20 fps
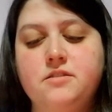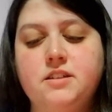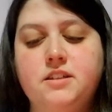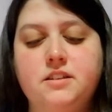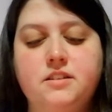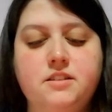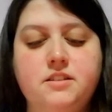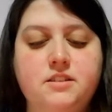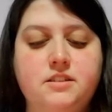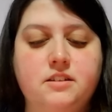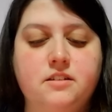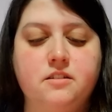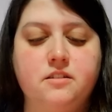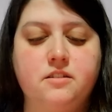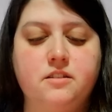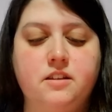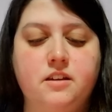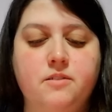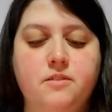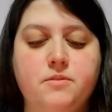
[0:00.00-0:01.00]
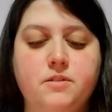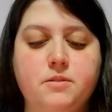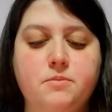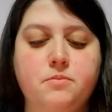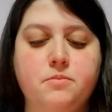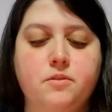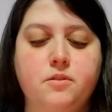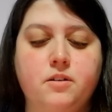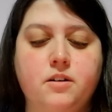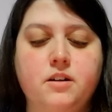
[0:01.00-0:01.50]
the south, they were
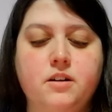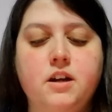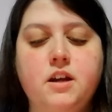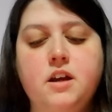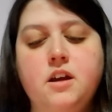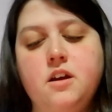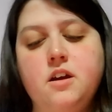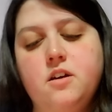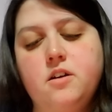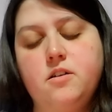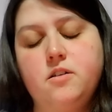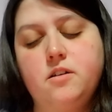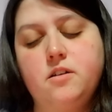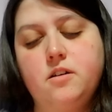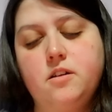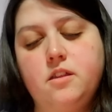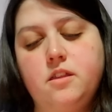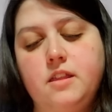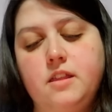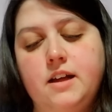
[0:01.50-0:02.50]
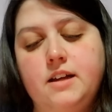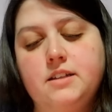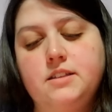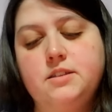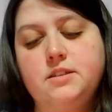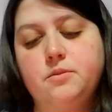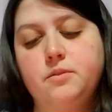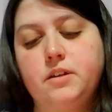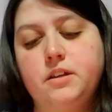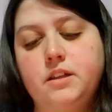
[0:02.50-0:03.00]
more or
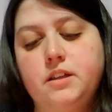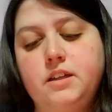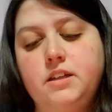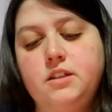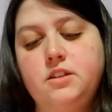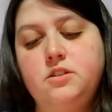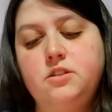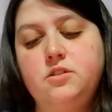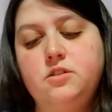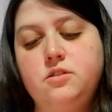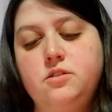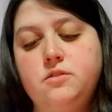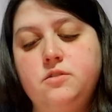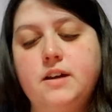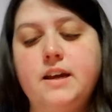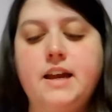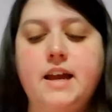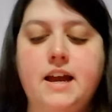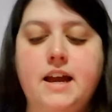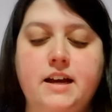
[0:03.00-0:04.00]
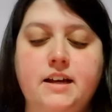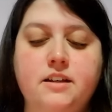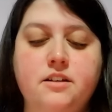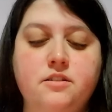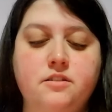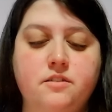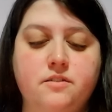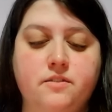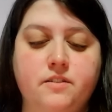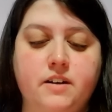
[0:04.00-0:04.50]
less willing to hand
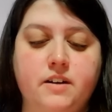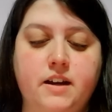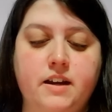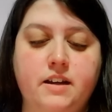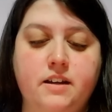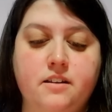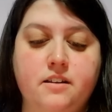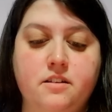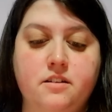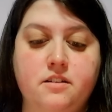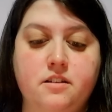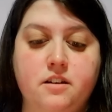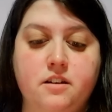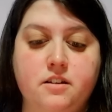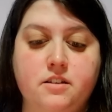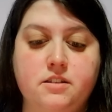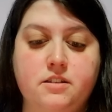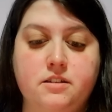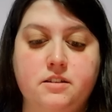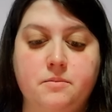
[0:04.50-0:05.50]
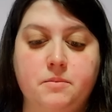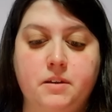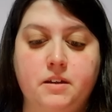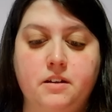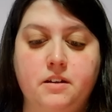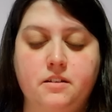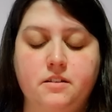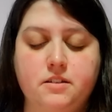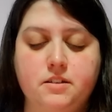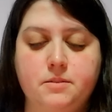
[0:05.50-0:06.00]
over any of their dogs to me
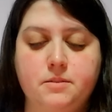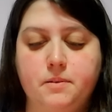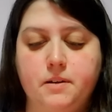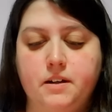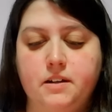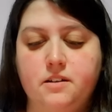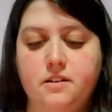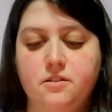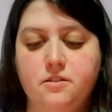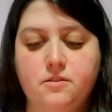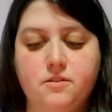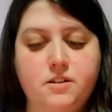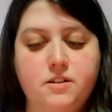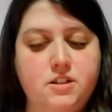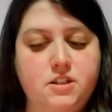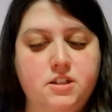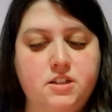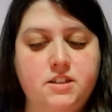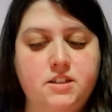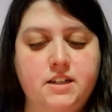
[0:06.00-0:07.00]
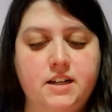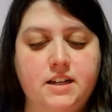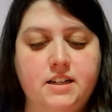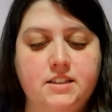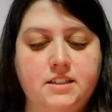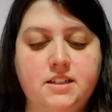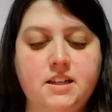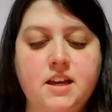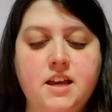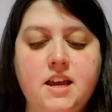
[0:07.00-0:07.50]
on the spot, no questions
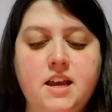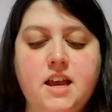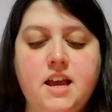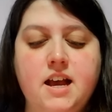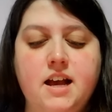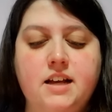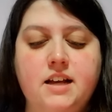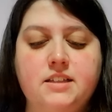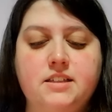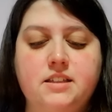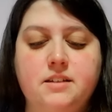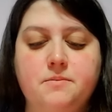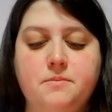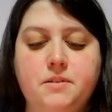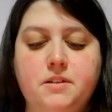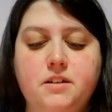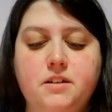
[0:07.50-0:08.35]
asked. As someone